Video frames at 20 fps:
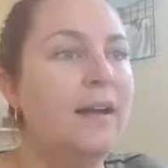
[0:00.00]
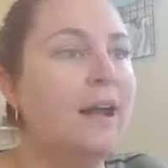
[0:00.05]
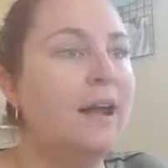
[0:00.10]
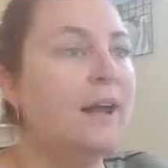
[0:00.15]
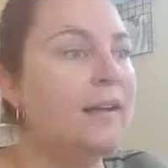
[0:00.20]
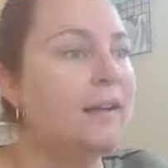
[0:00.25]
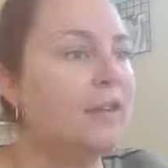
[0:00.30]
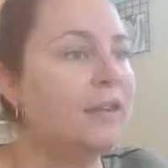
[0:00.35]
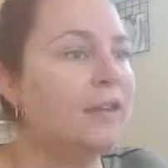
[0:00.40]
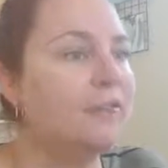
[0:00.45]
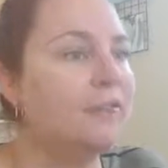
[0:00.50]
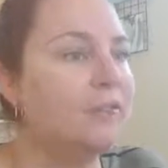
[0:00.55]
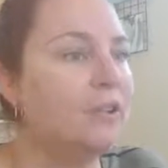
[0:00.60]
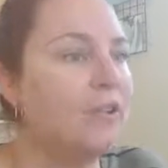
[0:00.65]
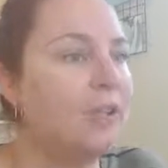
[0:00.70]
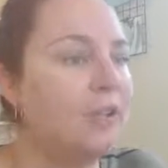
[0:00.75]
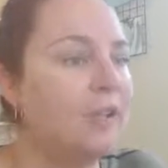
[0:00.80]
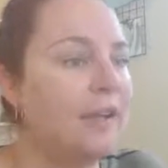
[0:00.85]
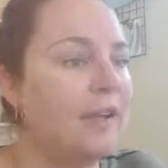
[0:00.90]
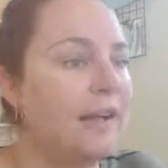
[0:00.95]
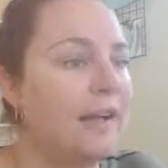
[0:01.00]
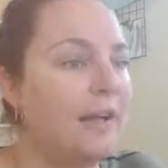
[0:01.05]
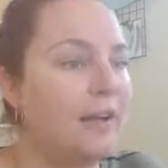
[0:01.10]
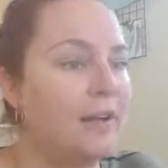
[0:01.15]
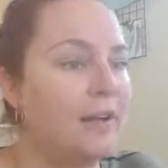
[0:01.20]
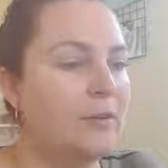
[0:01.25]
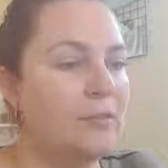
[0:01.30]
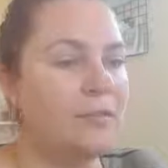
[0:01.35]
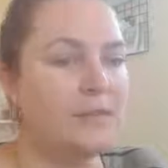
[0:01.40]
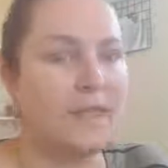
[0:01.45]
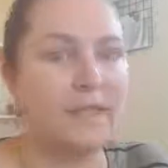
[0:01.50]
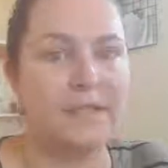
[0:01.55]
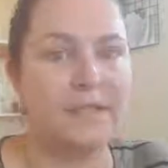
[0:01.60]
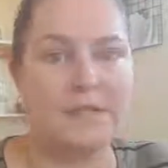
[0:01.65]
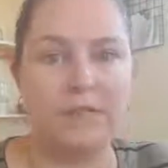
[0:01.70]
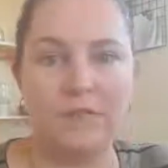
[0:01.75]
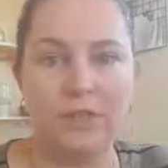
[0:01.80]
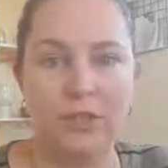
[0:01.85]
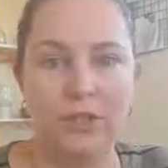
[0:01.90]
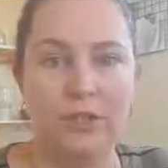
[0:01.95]
If not, let's
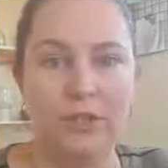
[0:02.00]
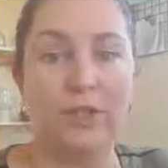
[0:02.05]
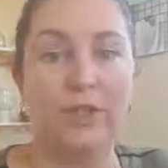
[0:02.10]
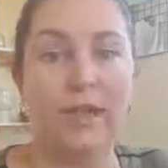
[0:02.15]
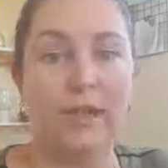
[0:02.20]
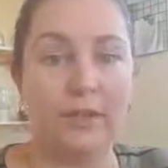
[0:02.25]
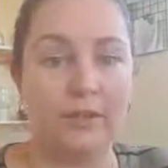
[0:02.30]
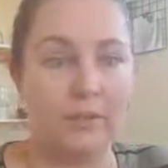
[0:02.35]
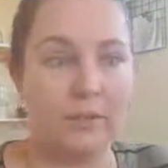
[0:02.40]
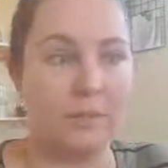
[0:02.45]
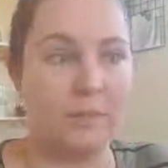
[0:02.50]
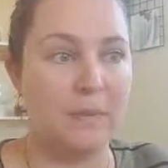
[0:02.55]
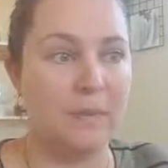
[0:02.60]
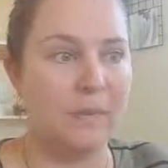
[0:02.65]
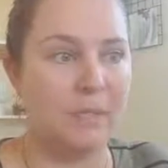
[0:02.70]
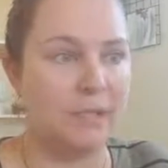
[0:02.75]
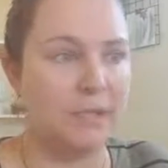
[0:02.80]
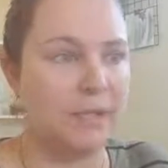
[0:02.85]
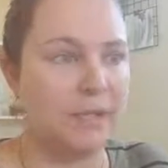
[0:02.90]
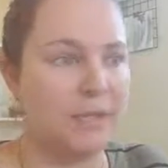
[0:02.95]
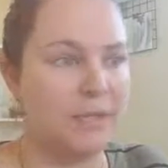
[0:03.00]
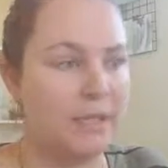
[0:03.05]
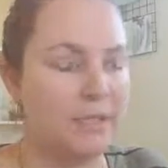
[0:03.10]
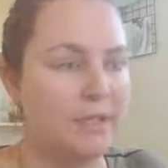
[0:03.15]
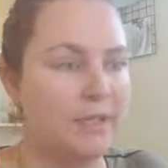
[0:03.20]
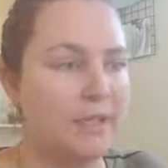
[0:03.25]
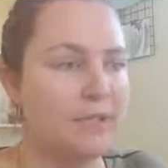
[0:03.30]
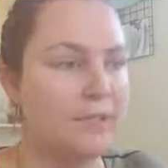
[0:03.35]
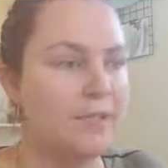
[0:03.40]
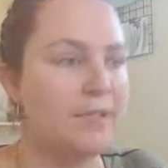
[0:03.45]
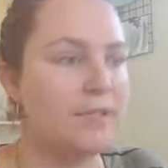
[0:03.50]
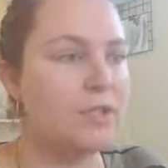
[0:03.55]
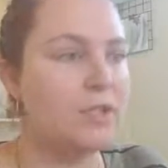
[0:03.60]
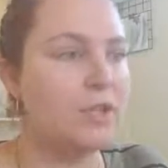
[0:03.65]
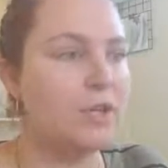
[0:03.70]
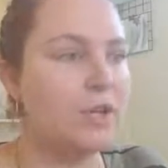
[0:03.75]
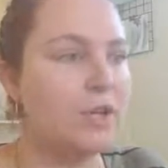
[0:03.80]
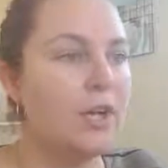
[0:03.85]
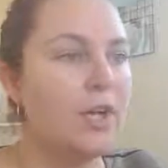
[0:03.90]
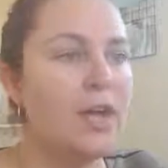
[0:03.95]
have a look at the eligibility criteria.
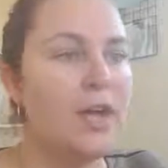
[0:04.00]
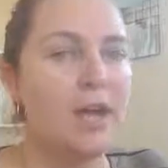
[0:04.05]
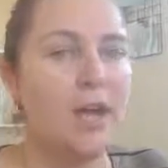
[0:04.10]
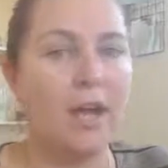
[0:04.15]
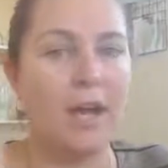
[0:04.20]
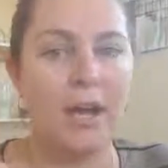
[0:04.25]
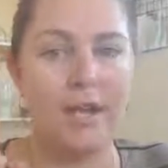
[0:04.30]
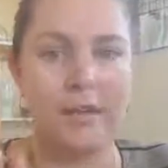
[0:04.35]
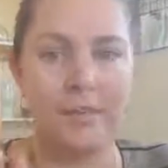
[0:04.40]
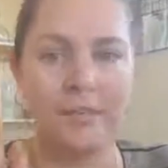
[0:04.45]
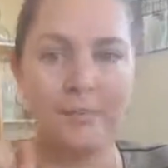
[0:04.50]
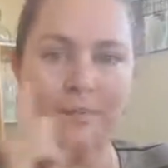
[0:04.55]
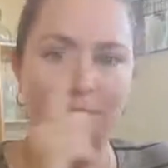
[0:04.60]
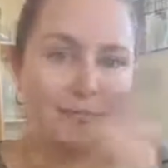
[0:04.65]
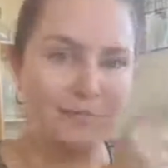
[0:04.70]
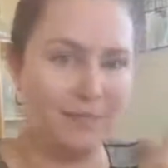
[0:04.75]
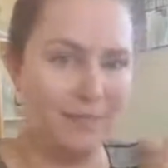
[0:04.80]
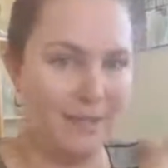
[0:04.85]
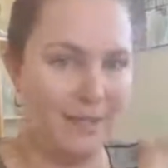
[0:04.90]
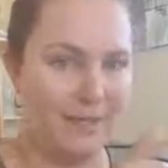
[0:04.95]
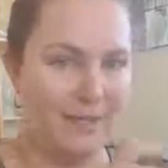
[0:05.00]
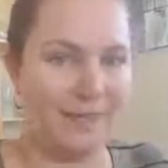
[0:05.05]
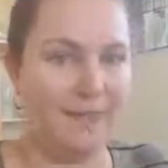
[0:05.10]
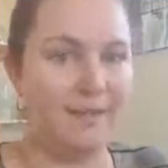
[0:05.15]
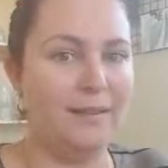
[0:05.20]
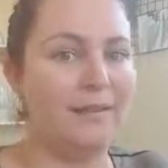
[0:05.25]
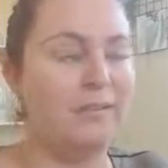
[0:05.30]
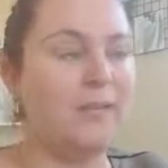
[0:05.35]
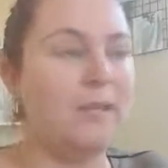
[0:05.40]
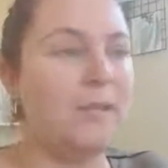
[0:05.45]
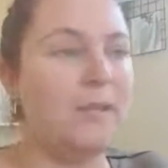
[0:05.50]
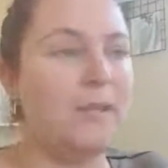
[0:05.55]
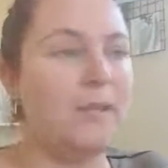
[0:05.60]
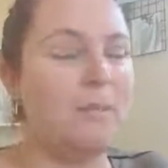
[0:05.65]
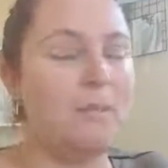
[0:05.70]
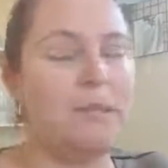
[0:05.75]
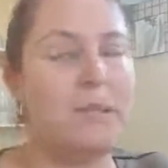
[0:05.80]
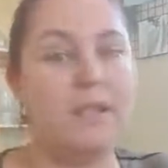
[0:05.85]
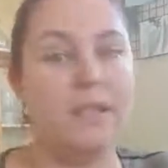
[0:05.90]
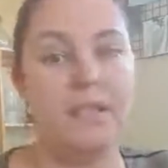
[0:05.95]
So I'm reading from the
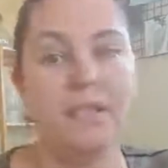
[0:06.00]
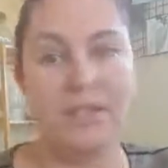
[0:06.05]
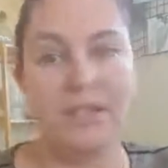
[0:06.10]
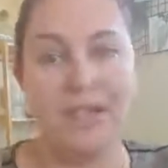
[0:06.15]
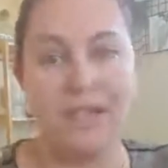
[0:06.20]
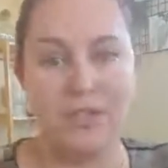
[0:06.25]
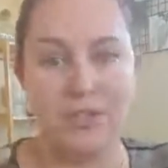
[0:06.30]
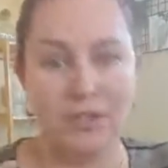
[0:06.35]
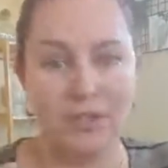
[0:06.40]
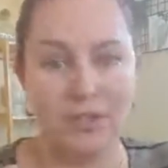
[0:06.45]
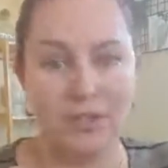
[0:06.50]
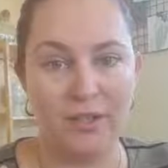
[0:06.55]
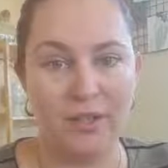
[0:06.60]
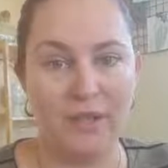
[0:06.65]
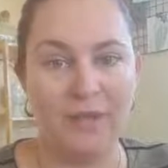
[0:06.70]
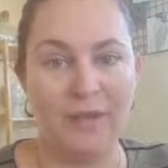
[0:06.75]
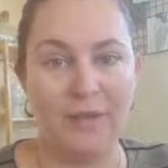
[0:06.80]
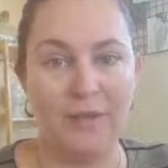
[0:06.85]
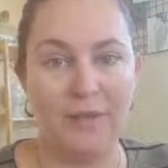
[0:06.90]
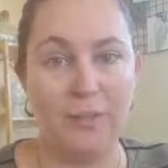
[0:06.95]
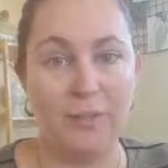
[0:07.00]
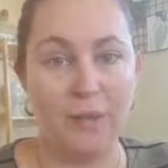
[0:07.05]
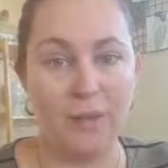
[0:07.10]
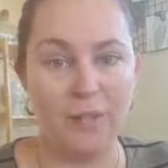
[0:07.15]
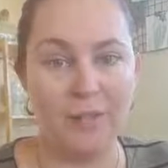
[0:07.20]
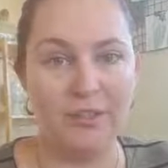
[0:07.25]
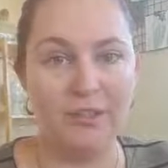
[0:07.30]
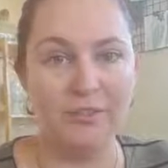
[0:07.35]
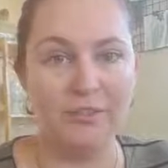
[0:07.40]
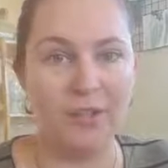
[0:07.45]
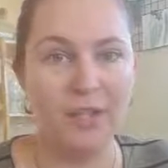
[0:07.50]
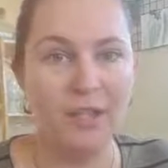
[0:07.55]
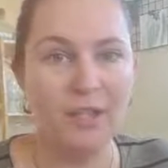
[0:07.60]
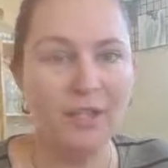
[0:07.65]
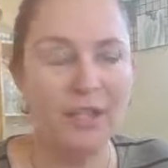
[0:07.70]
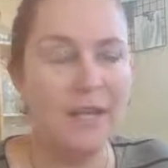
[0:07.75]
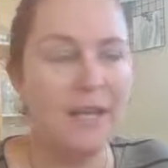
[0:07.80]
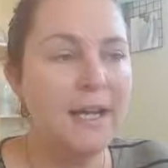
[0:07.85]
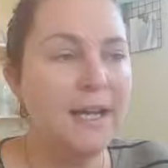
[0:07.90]
computer so that I do not get any wordings wrong.